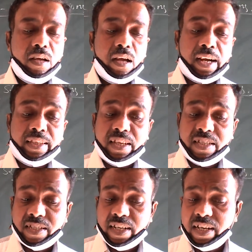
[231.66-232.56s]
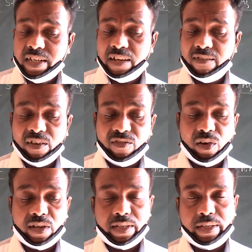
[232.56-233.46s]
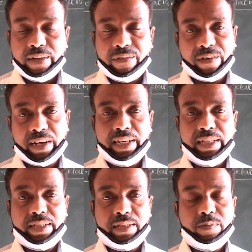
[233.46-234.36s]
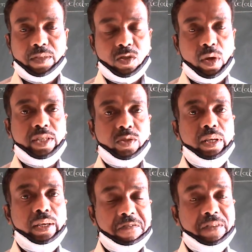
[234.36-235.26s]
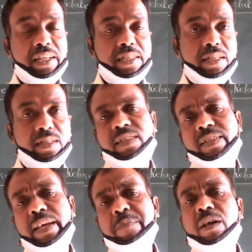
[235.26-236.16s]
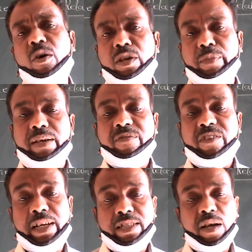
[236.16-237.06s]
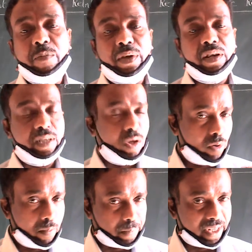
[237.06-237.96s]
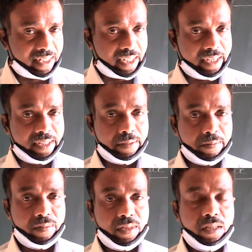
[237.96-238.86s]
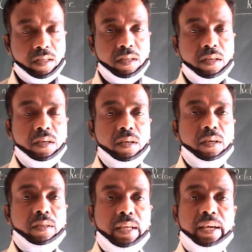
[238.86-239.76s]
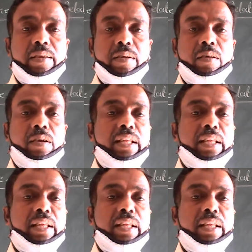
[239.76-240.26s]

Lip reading: at the state level was different. So actually if there is the same government, for example now present, there